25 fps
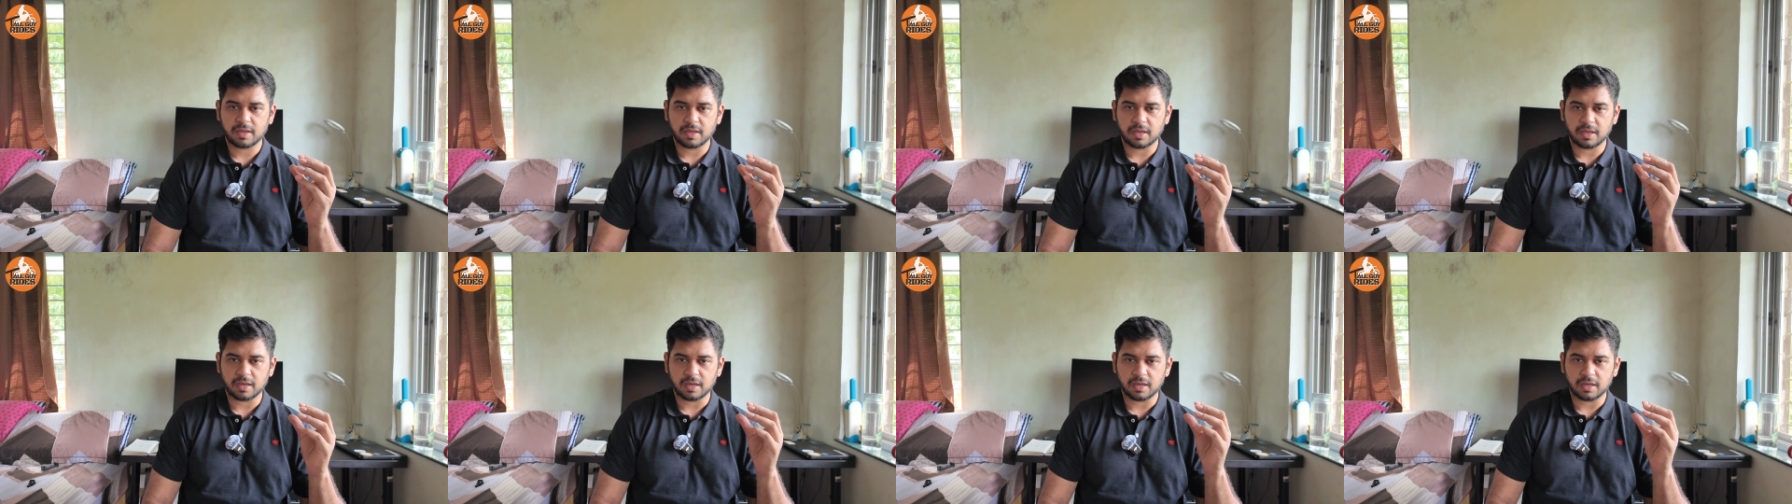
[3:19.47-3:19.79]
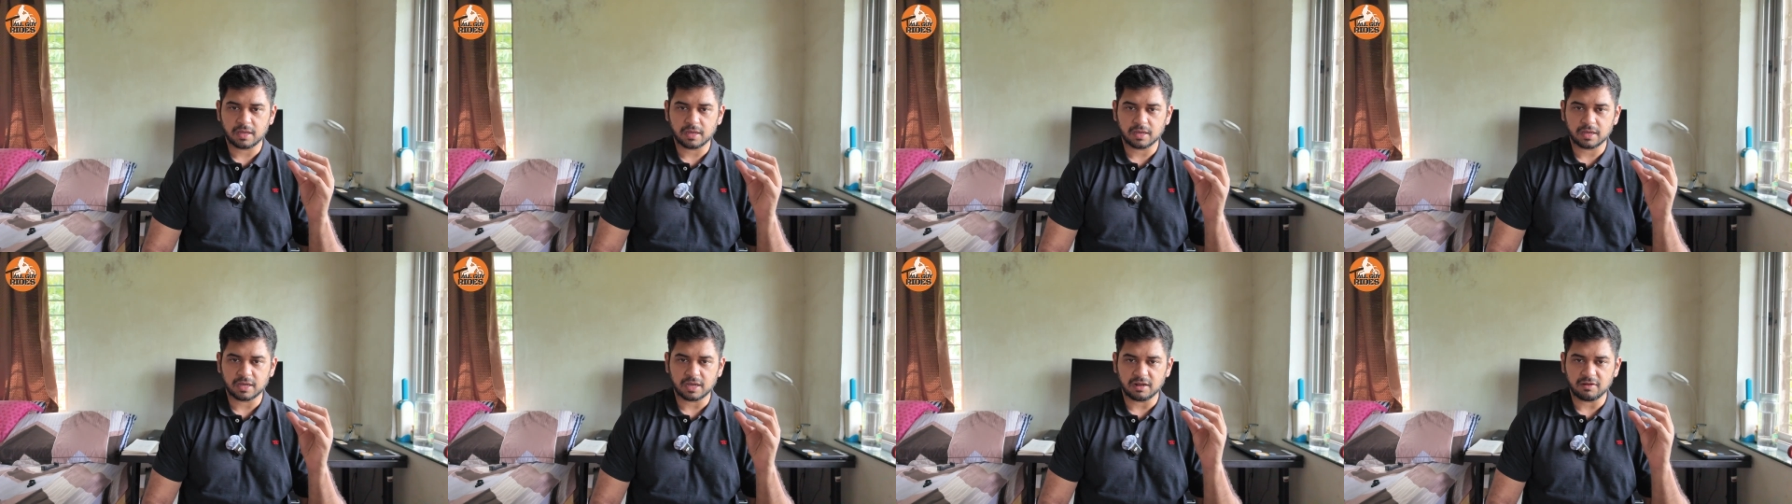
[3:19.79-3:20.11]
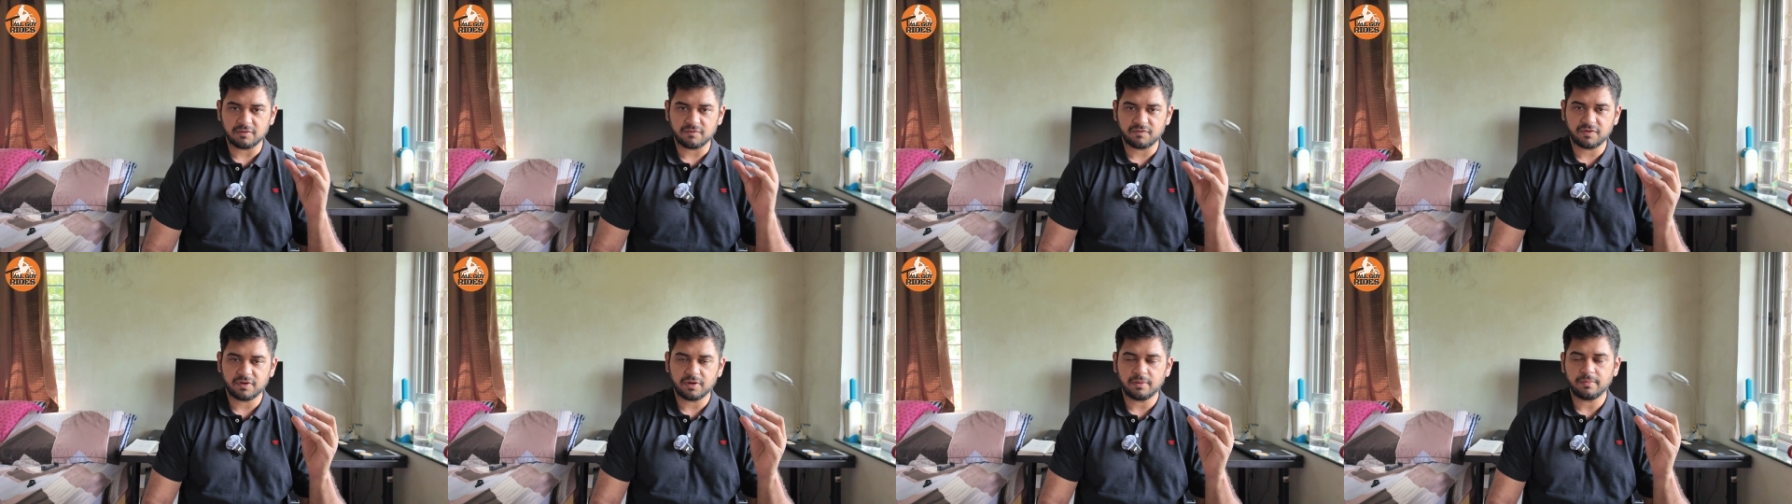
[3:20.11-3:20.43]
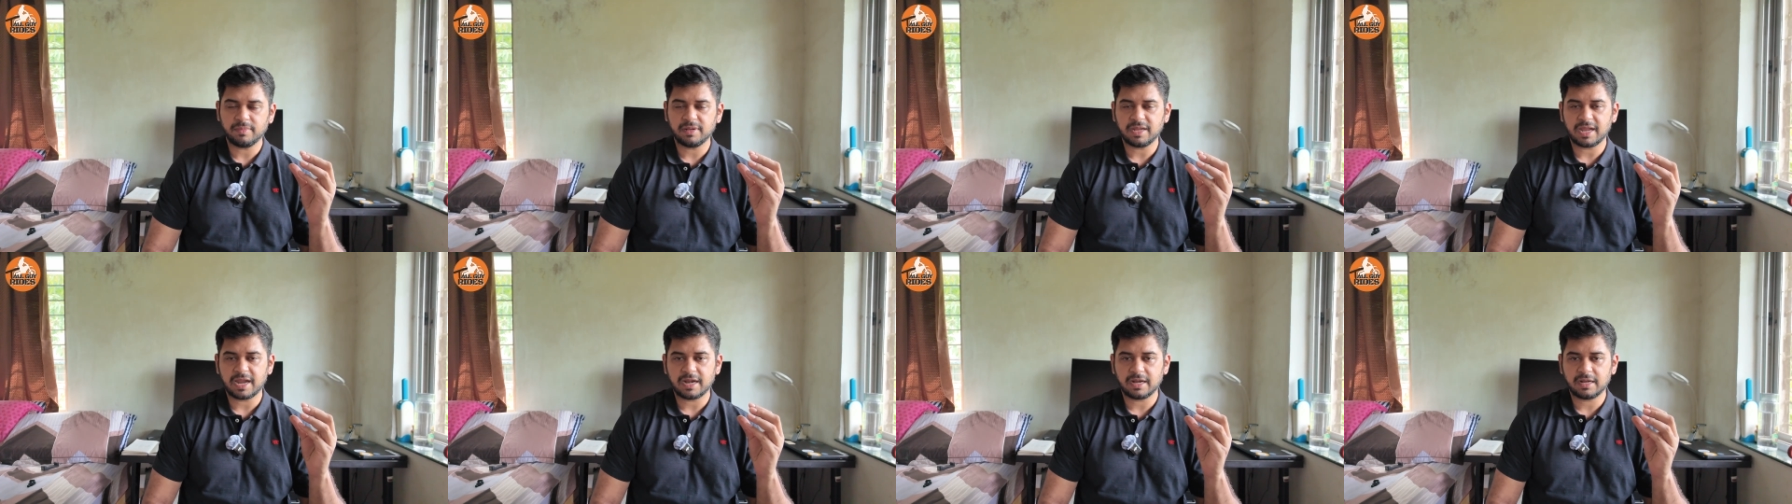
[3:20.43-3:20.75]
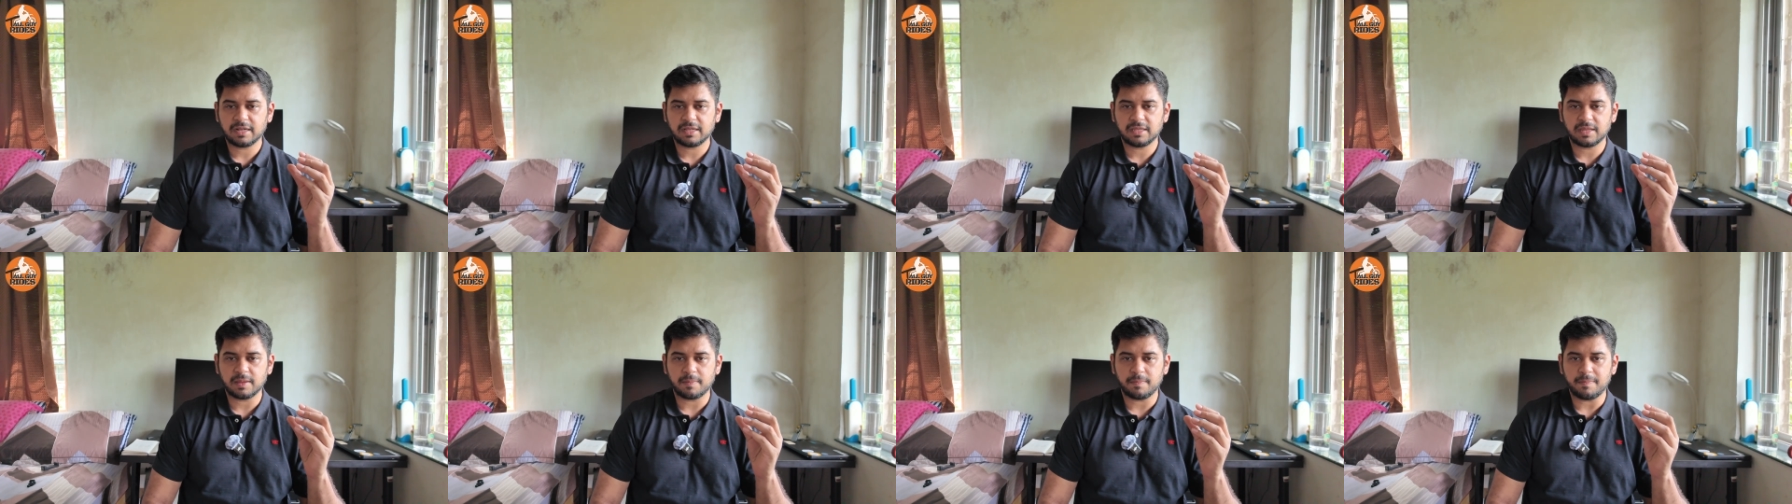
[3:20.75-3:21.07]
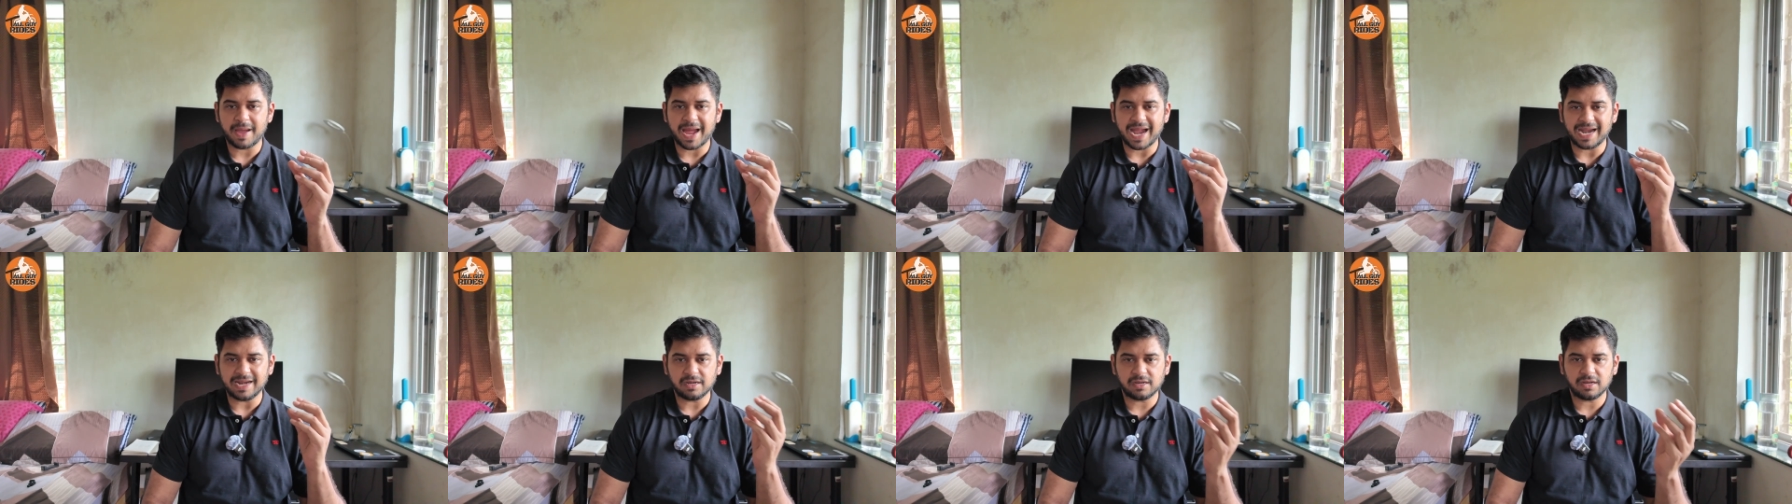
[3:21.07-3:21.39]
confirmed that the
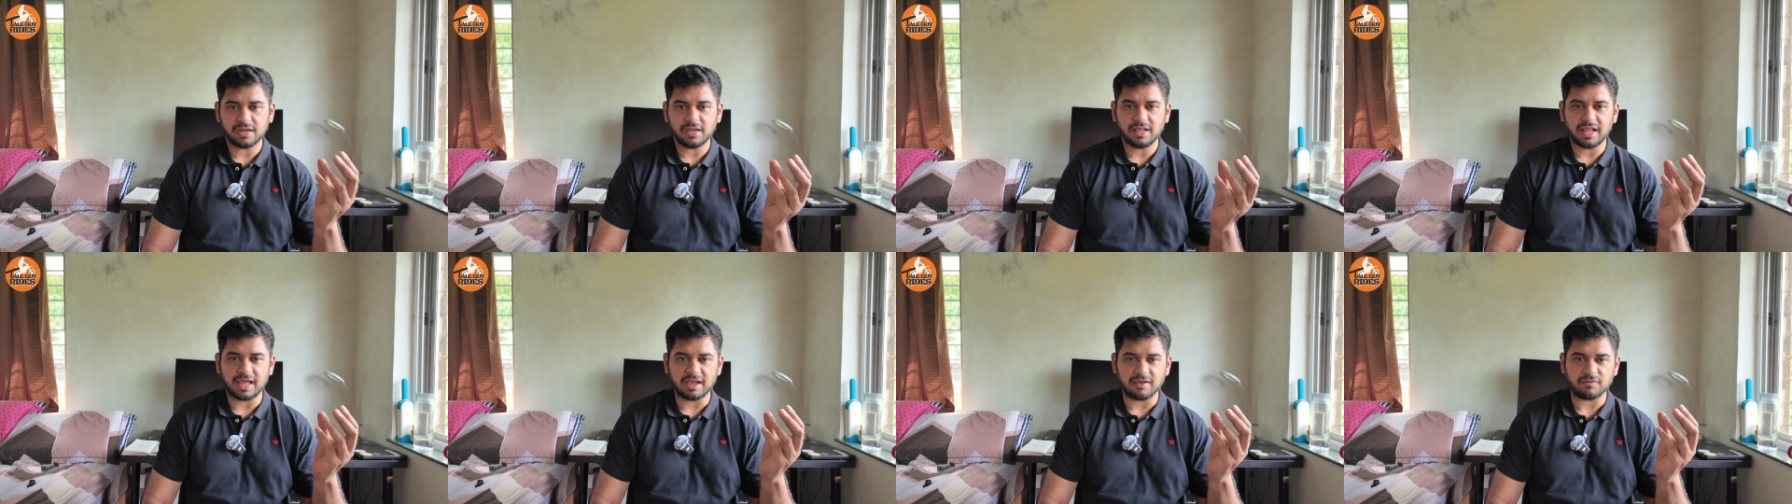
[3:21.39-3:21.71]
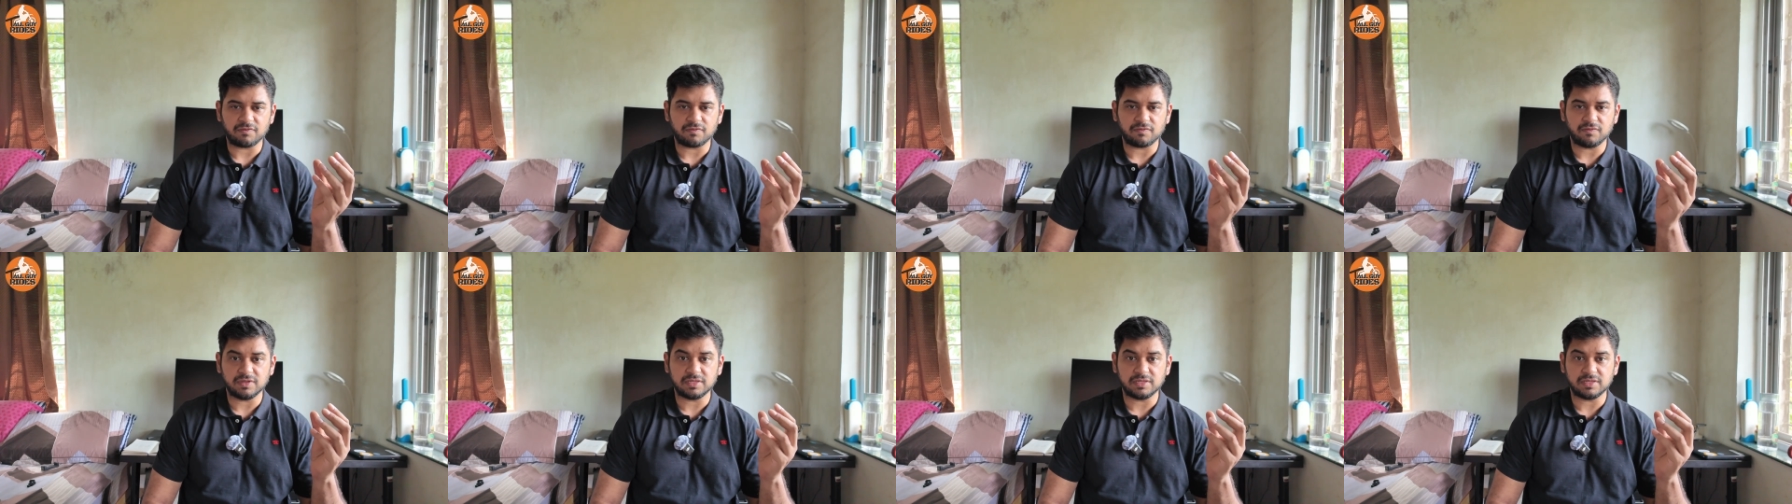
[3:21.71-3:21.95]
battery life,